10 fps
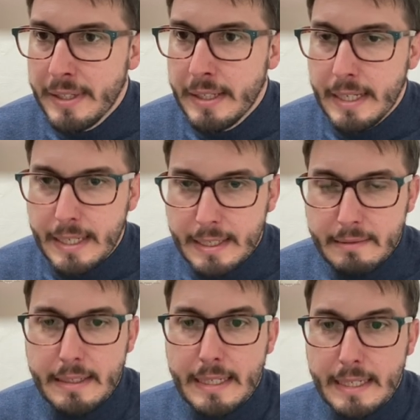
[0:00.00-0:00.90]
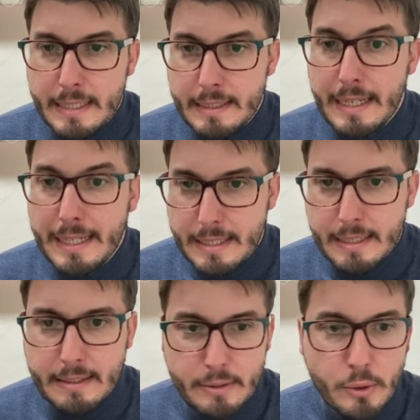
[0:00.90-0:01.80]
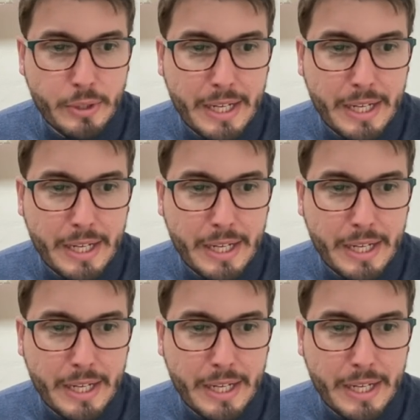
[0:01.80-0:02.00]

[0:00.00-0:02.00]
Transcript: and that's it. So